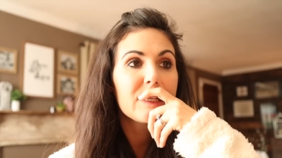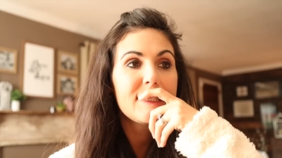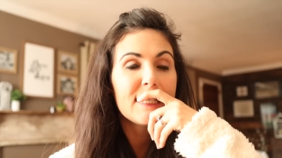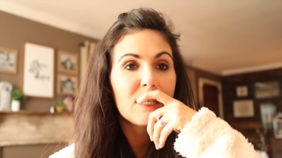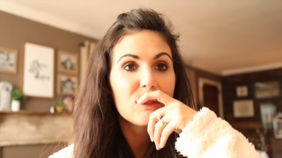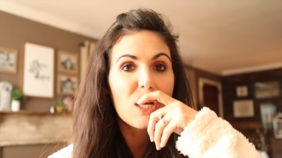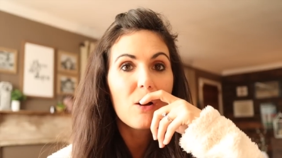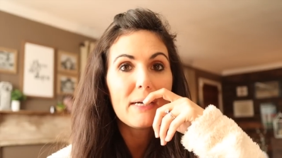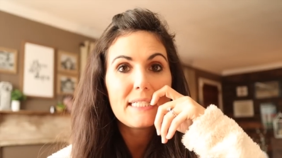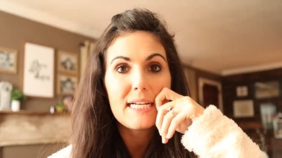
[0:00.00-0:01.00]
Tinley was
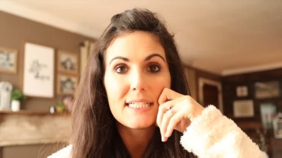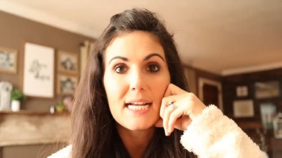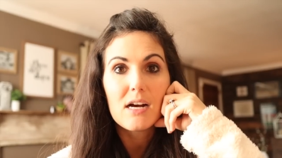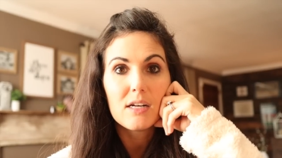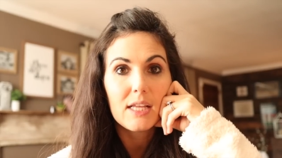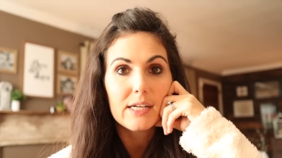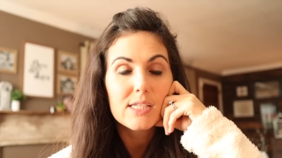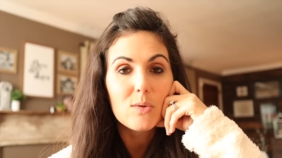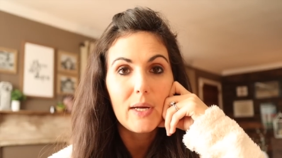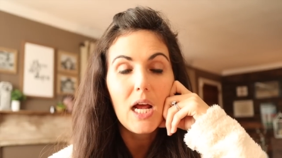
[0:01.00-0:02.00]
always decked out in like
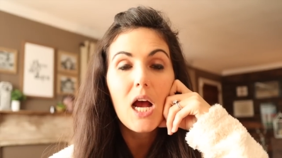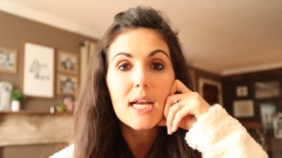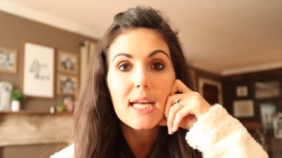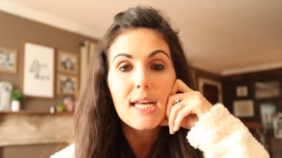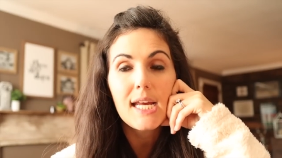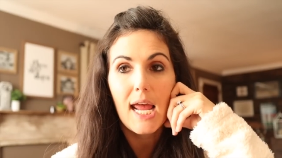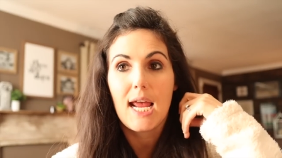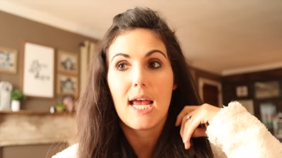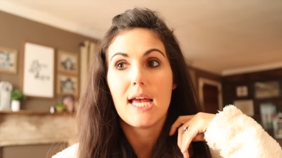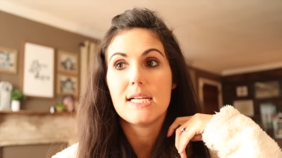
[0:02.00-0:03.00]
Sweet Honey
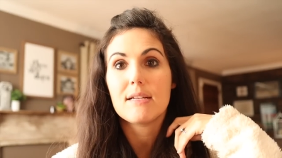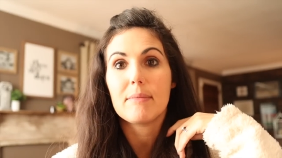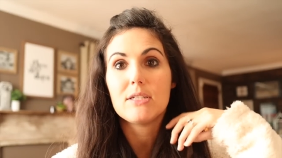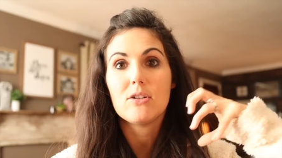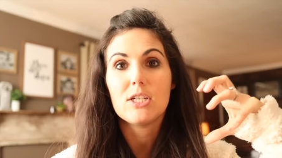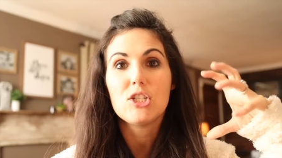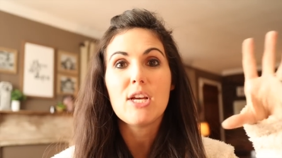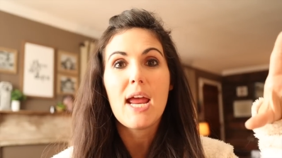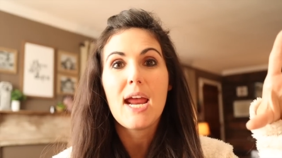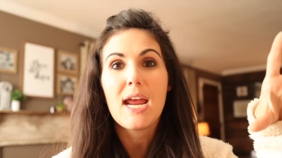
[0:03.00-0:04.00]
and Matilda
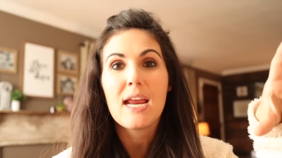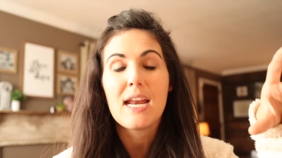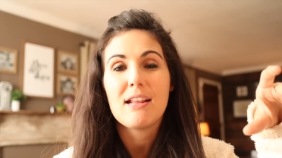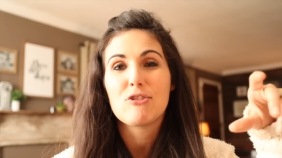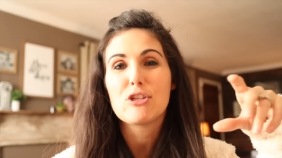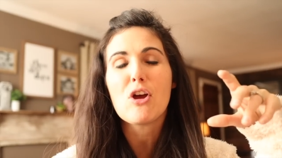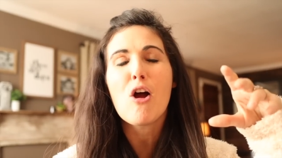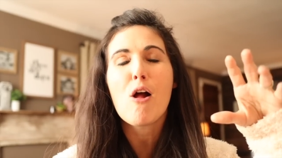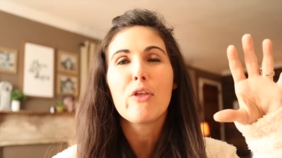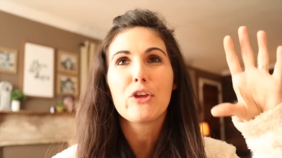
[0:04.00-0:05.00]
Jane and just
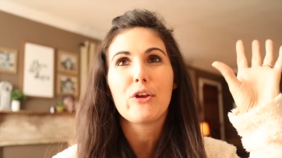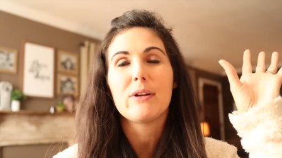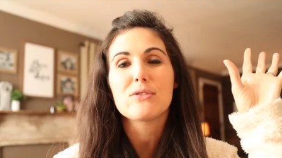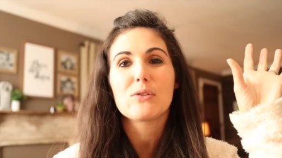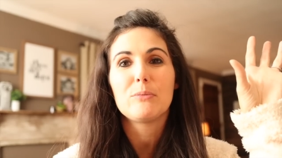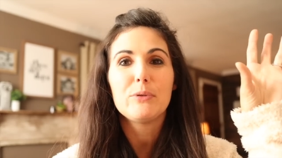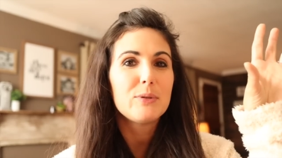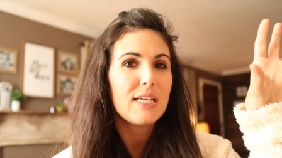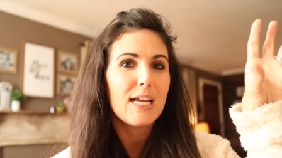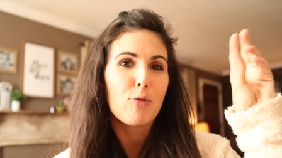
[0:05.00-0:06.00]
all the cutest little
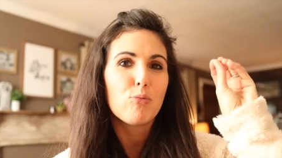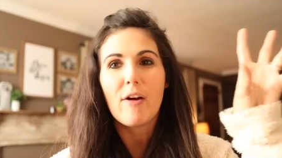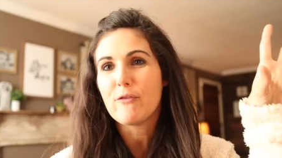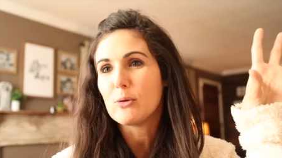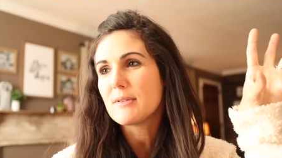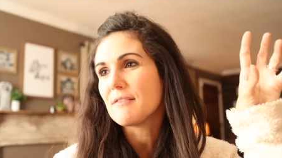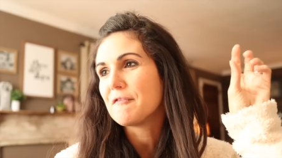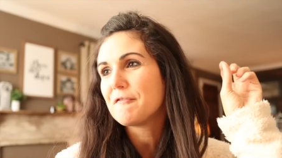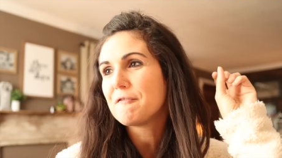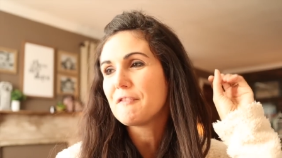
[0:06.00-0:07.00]
boutique ruffles
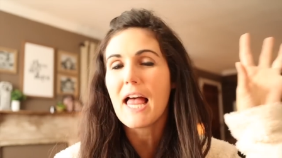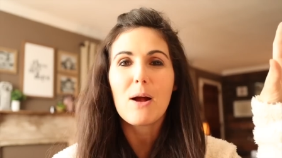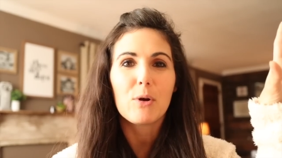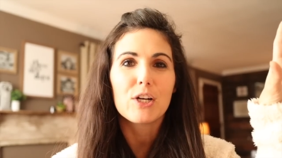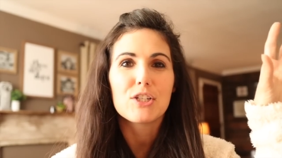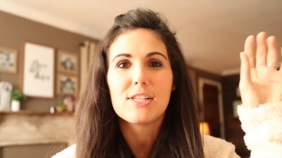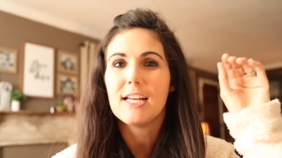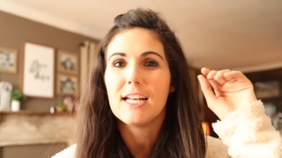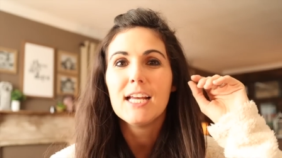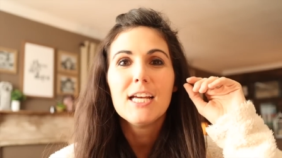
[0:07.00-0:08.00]
and flowers
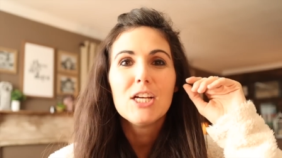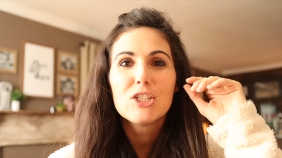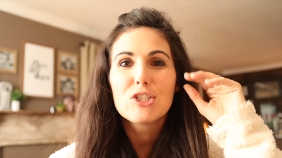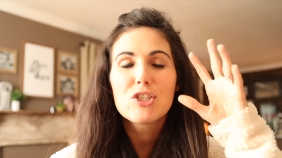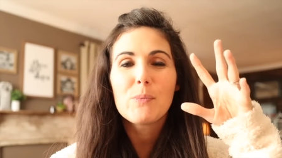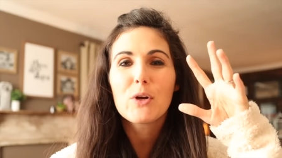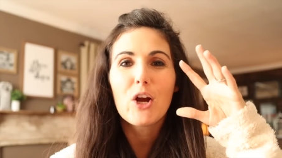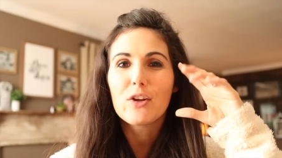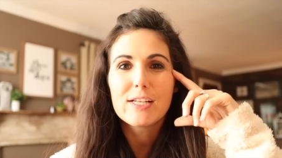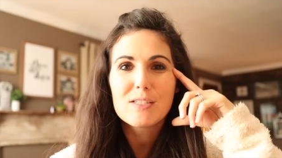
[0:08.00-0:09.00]
and just super
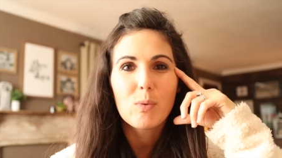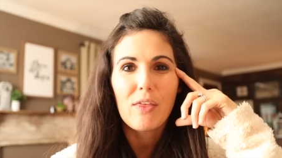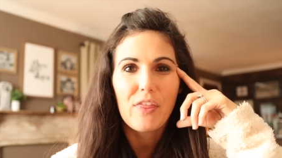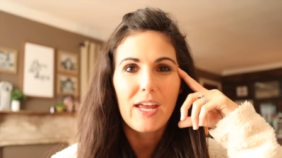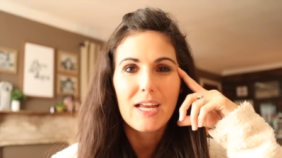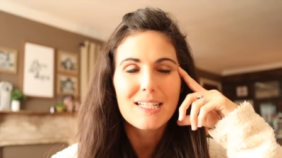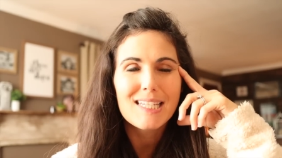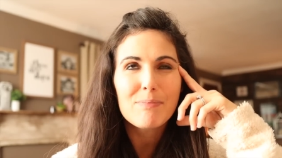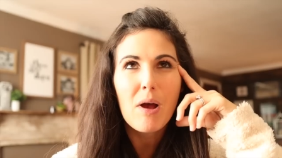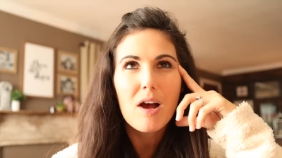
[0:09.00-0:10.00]
girly sweet things,
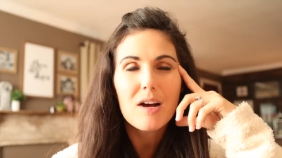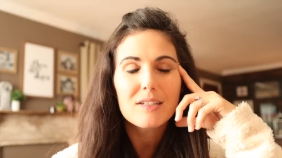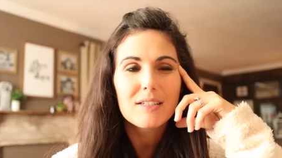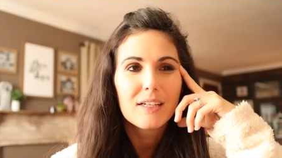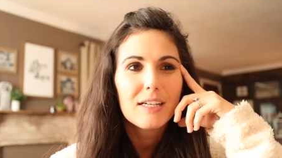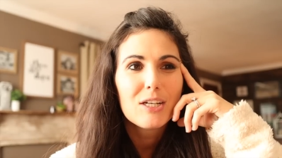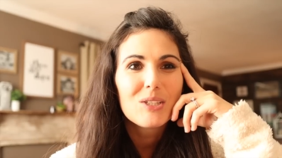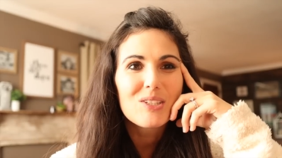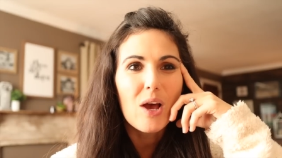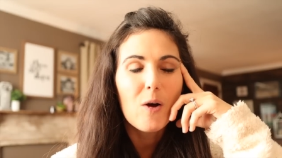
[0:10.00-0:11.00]
smocked.
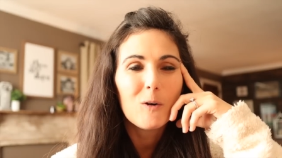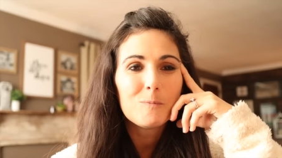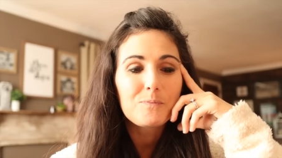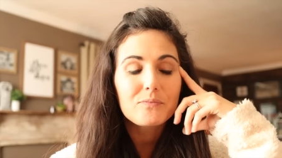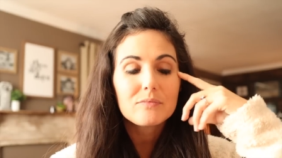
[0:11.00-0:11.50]
So